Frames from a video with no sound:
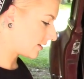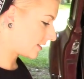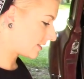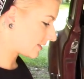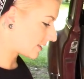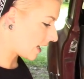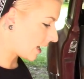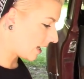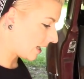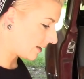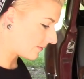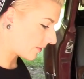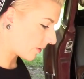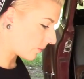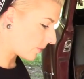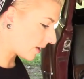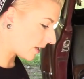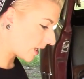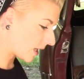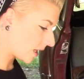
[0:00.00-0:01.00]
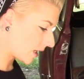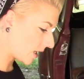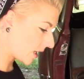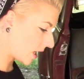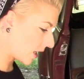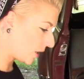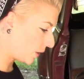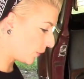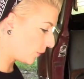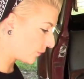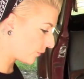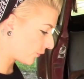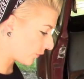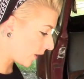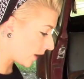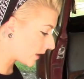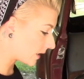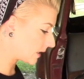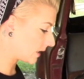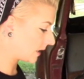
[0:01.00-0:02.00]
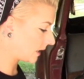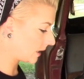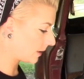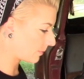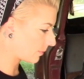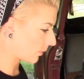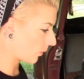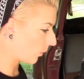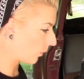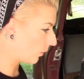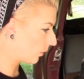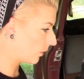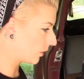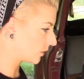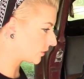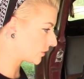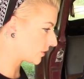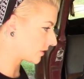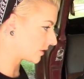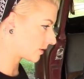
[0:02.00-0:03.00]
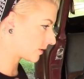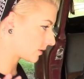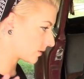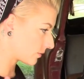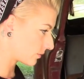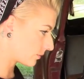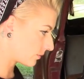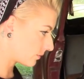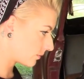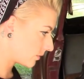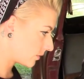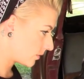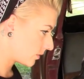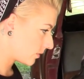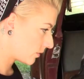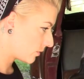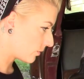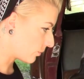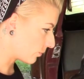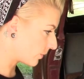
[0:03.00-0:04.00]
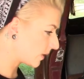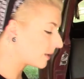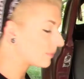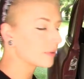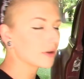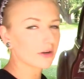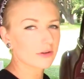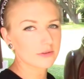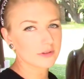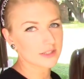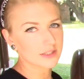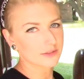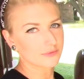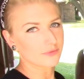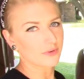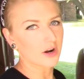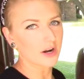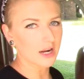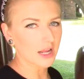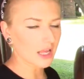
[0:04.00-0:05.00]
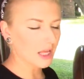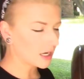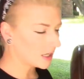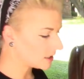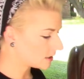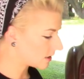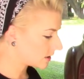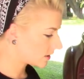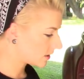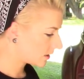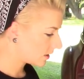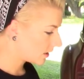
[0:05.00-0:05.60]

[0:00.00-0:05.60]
to decide if I want to get a new front clip or just rebuild this front end.